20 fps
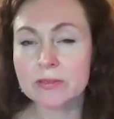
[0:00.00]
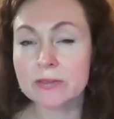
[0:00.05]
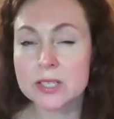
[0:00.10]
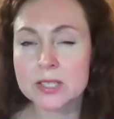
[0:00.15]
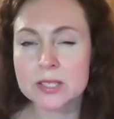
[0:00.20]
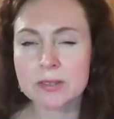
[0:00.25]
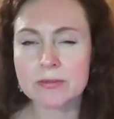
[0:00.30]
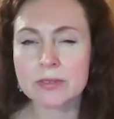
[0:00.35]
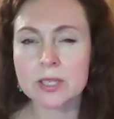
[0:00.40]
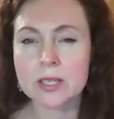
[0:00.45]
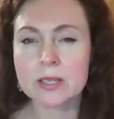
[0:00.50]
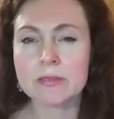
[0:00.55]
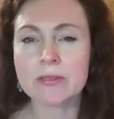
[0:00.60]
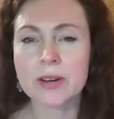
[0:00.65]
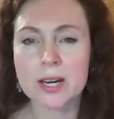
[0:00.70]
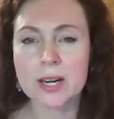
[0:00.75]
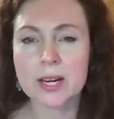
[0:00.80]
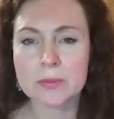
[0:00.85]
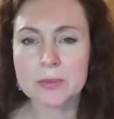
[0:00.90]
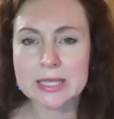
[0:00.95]
vis-a-vis
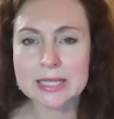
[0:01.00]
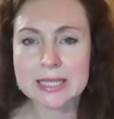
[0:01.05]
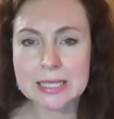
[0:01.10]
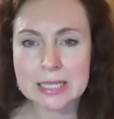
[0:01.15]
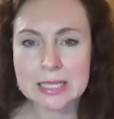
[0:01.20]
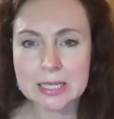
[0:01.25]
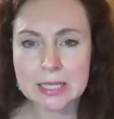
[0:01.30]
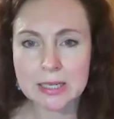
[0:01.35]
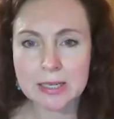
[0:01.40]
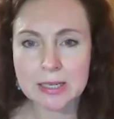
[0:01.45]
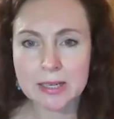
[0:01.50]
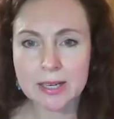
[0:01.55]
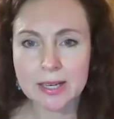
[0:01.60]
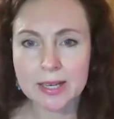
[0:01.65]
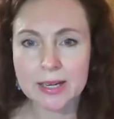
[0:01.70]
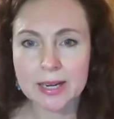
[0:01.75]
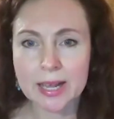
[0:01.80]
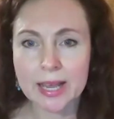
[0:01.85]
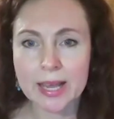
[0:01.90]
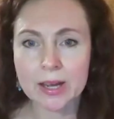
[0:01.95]
vitamin D
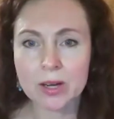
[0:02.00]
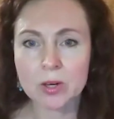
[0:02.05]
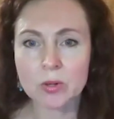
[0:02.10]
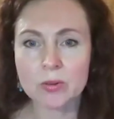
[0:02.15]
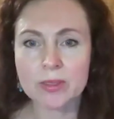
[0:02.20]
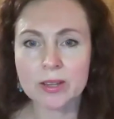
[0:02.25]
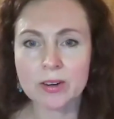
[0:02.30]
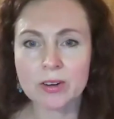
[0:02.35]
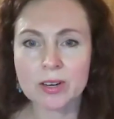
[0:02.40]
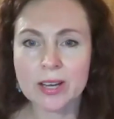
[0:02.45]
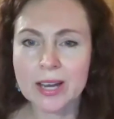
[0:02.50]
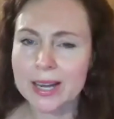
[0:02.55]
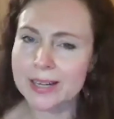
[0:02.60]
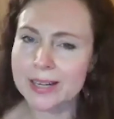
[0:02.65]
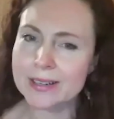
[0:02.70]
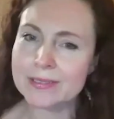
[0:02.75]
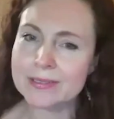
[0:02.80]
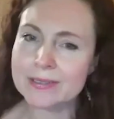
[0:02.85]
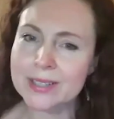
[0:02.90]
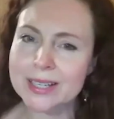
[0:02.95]
and how they're kind
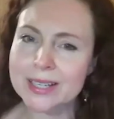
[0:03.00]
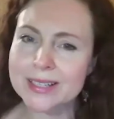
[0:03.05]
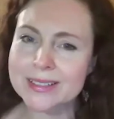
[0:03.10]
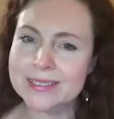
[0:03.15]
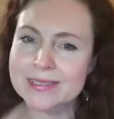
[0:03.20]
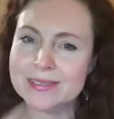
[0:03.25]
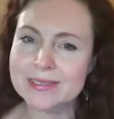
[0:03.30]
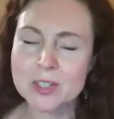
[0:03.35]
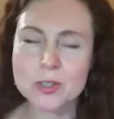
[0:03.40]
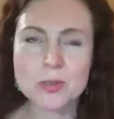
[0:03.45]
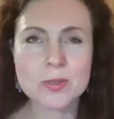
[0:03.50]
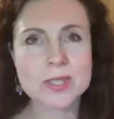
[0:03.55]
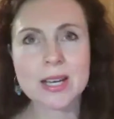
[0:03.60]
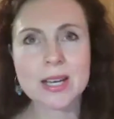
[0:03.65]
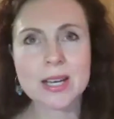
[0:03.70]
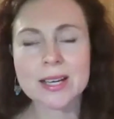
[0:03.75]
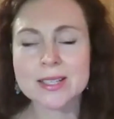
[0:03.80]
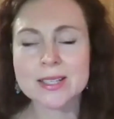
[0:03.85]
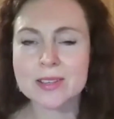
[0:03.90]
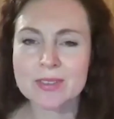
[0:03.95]
of like two
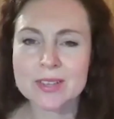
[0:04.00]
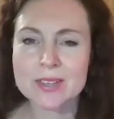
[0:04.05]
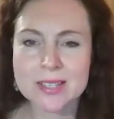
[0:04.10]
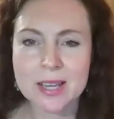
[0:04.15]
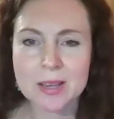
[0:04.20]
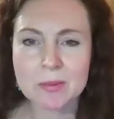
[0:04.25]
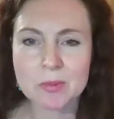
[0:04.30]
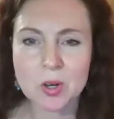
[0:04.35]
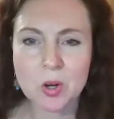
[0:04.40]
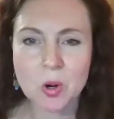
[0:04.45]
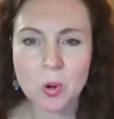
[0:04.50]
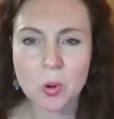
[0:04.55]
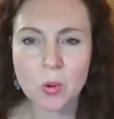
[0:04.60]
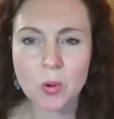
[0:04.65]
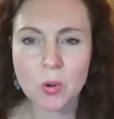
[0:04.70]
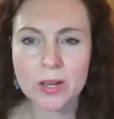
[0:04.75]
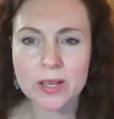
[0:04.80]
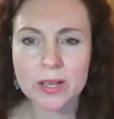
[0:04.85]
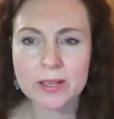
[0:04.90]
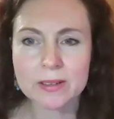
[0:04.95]
sides of the same
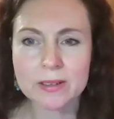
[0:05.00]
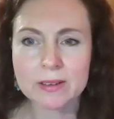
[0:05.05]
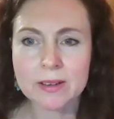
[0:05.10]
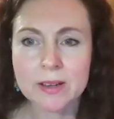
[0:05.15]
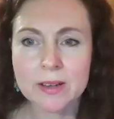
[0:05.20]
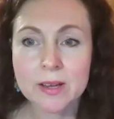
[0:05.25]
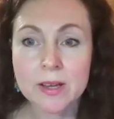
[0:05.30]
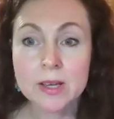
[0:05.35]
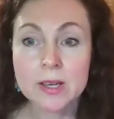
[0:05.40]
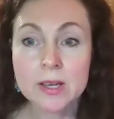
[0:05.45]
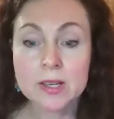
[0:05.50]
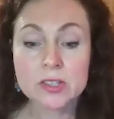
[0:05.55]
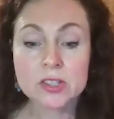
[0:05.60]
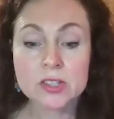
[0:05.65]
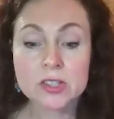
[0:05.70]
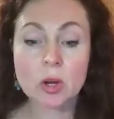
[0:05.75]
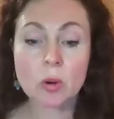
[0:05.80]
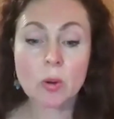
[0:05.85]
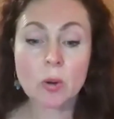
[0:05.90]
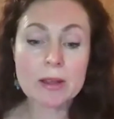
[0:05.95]
coin.
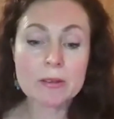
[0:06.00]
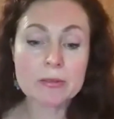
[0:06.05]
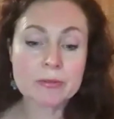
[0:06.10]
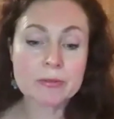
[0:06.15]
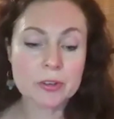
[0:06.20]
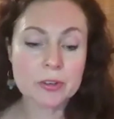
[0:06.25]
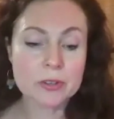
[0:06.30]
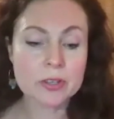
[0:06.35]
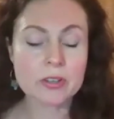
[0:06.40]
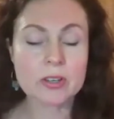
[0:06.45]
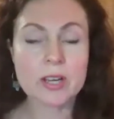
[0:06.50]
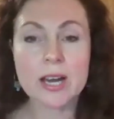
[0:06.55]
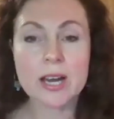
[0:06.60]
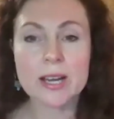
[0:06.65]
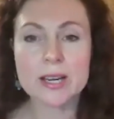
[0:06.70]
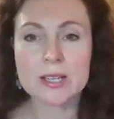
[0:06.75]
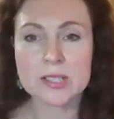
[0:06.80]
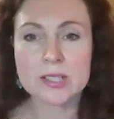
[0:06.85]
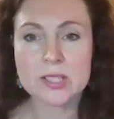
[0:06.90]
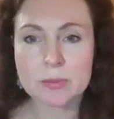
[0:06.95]
So I further got
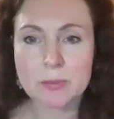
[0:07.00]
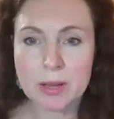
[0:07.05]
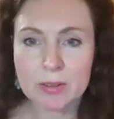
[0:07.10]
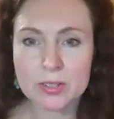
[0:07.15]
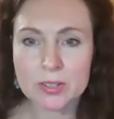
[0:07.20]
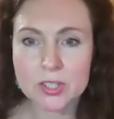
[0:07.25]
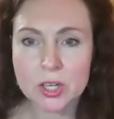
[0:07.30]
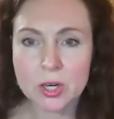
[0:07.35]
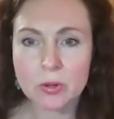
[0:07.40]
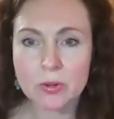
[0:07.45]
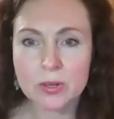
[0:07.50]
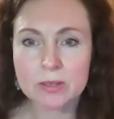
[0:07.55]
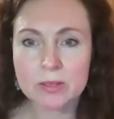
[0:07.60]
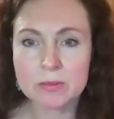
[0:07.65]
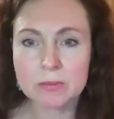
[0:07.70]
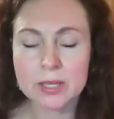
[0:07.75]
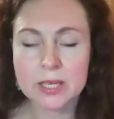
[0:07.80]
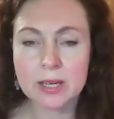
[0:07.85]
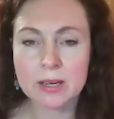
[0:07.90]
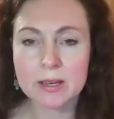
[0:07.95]
into melatonin
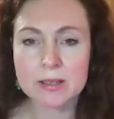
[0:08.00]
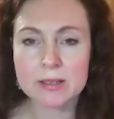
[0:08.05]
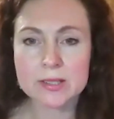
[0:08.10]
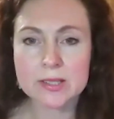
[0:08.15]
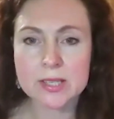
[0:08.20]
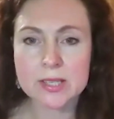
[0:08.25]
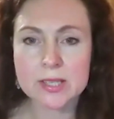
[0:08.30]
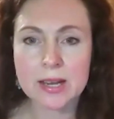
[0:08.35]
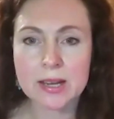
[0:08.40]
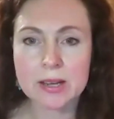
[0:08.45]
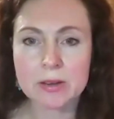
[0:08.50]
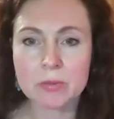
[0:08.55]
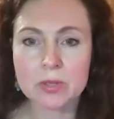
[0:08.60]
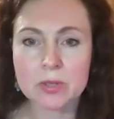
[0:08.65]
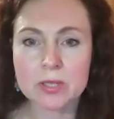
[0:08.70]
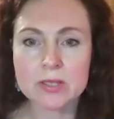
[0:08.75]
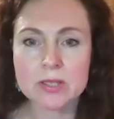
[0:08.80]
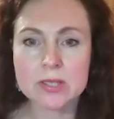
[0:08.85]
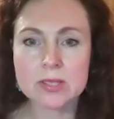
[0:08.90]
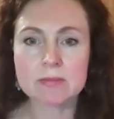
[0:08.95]
because I
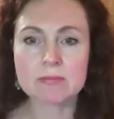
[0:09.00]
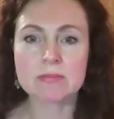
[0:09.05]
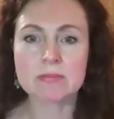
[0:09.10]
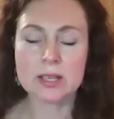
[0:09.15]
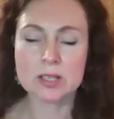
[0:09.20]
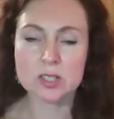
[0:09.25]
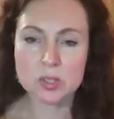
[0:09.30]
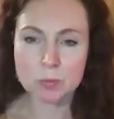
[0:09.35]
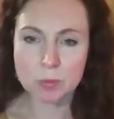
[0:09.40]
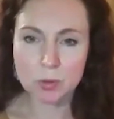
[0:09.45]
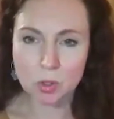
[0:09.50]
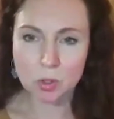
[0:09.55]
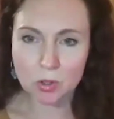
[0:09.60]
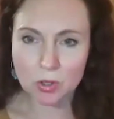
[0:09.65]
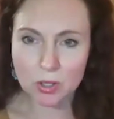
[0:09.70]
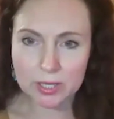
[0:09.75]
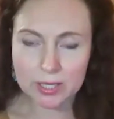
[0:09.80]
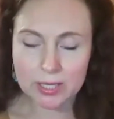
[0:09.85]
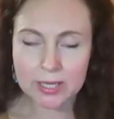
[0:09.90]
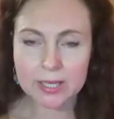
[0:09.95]
was
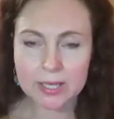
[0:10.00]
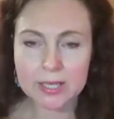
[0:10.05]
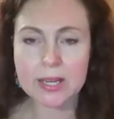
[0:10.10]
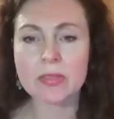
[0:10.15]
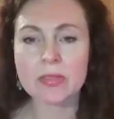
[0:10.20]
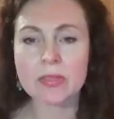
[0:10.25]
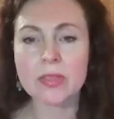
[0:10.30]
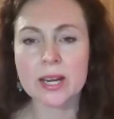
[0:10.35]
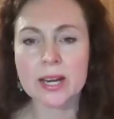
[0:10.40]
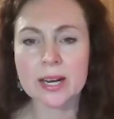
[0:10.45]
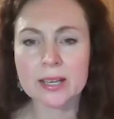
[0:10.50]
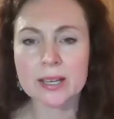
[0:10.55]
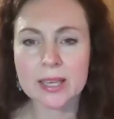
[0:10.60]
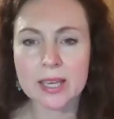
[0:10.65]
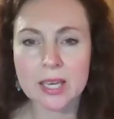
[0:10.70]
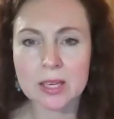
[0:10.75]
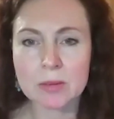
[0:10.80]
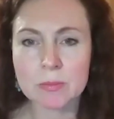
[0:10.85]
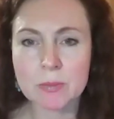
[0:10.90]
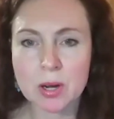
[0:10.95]
exploring it. And then I
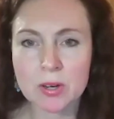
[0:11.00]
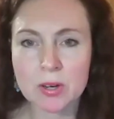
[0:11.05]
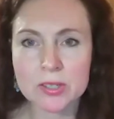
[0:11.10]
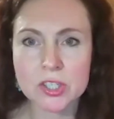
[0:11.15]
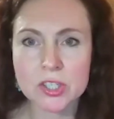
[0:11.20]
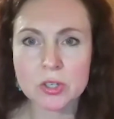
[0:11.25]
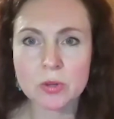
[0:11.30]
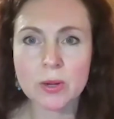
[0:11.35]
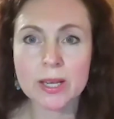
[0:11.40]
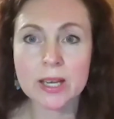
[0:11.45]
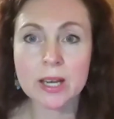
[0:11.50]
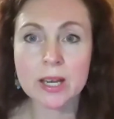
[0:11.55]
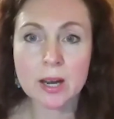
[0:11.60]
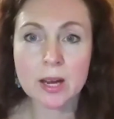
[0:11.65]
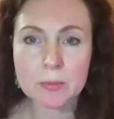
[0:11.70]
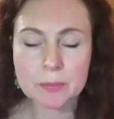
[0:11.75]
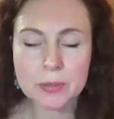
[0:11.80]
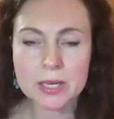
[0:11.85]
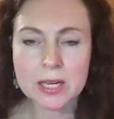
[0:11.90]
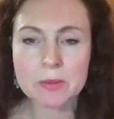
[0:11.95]
came onto a
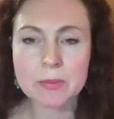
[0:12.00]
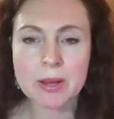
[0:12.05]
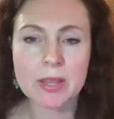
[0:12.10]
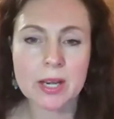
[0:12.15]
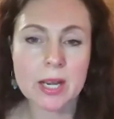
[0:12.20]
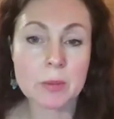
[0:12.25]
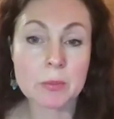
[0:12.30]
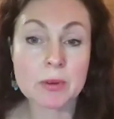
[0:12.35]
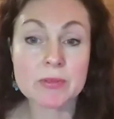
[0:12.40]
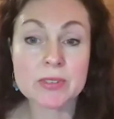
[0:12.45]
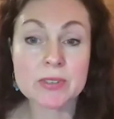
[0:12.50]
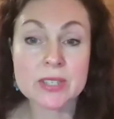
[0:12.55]
company by the name of